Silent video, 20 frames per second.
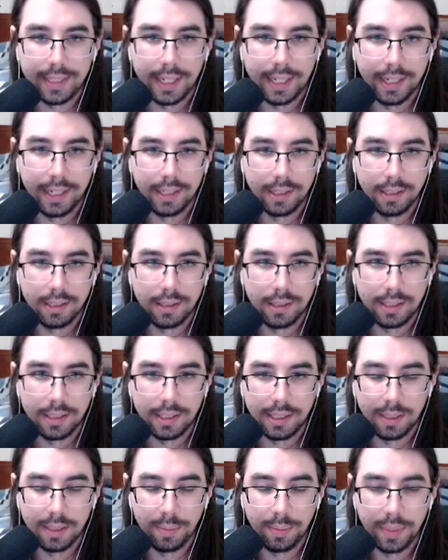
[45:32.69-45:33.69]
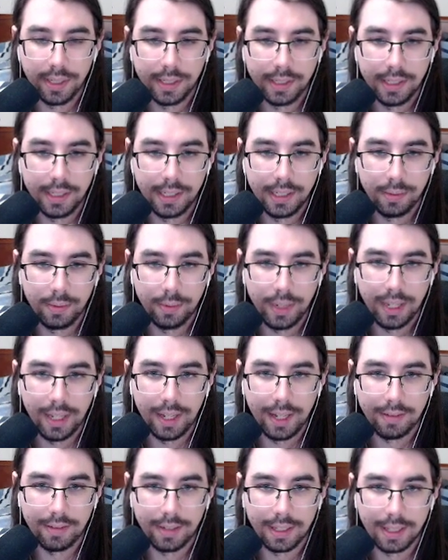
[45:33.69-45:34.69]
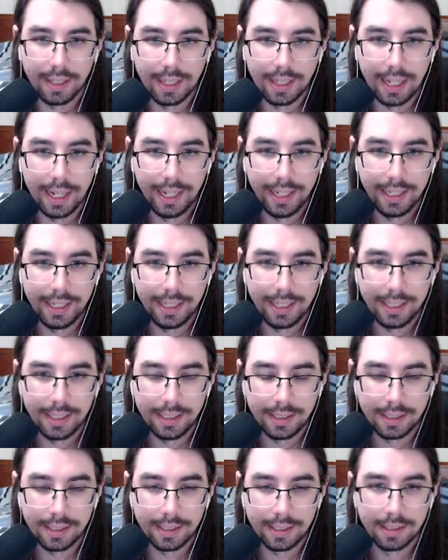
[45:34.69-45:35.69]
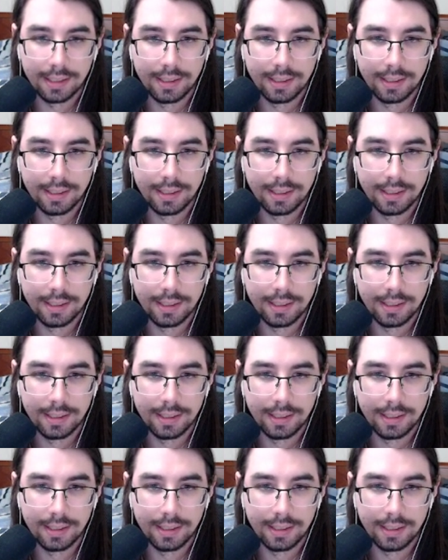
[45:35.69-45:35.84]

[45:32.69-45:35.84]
tiger is in the building. We have a lioness.